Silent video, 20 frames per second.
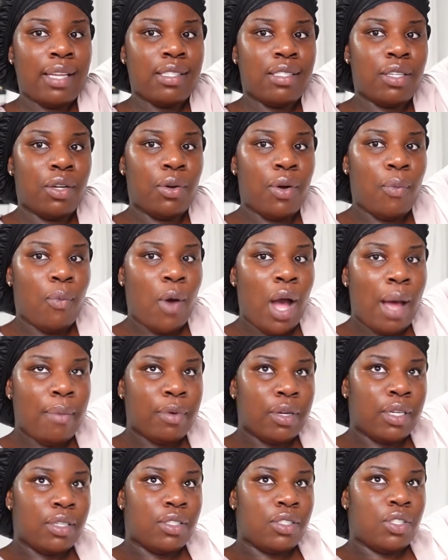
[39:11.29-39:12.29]
So what I'm
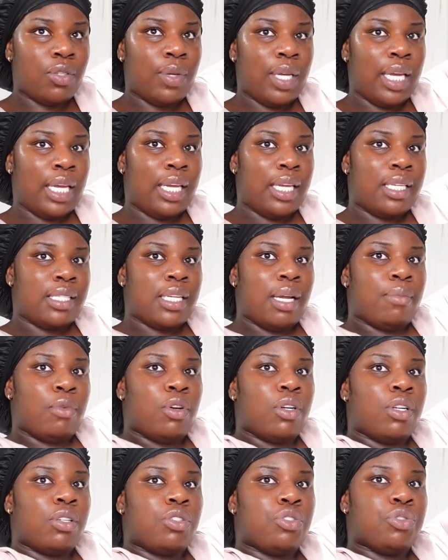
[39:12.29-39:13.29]
going to do is I'm
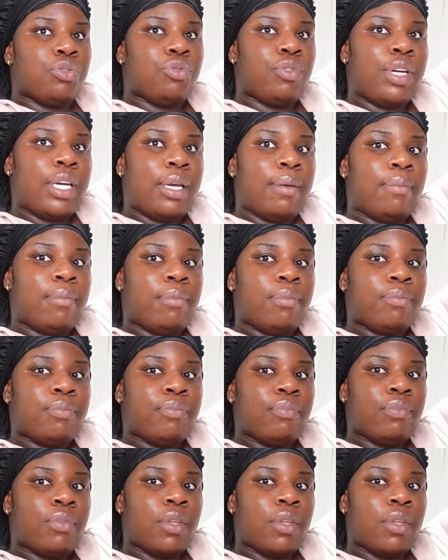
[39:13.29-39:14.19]
going to trim